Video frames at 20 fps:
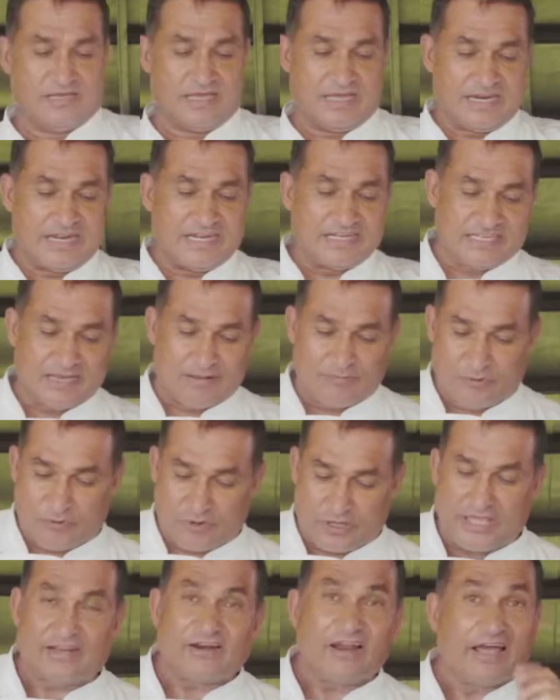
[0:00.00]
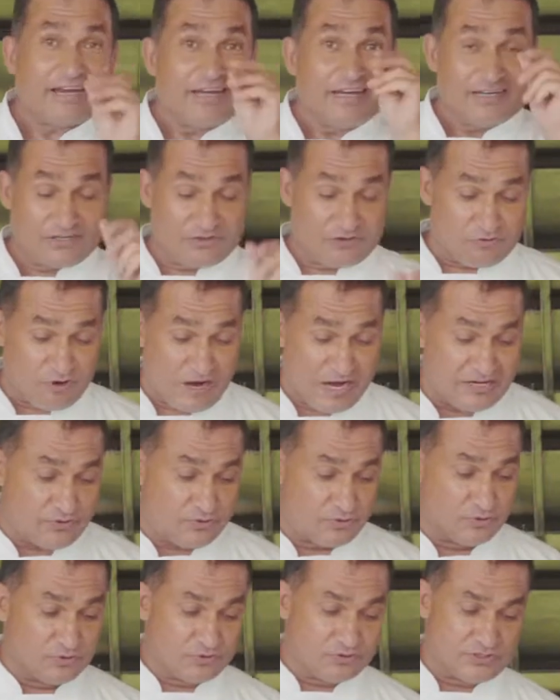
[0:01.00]
and ends up looking like little
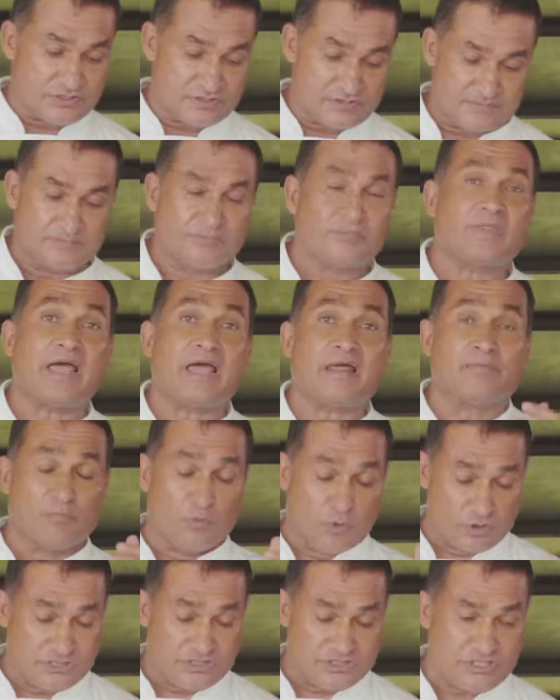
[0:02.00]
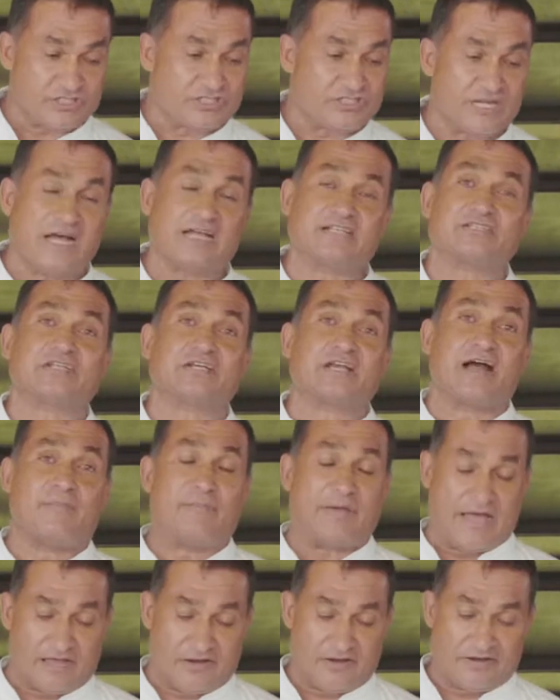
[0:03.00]
granules and moisture starts to
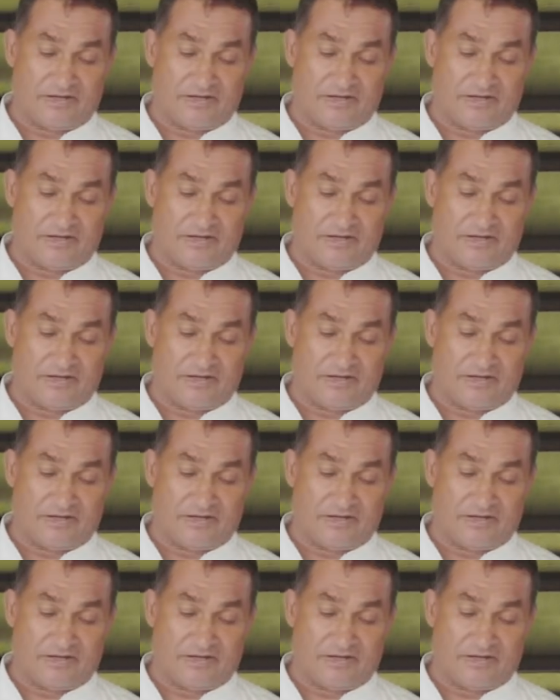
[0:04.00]
come out,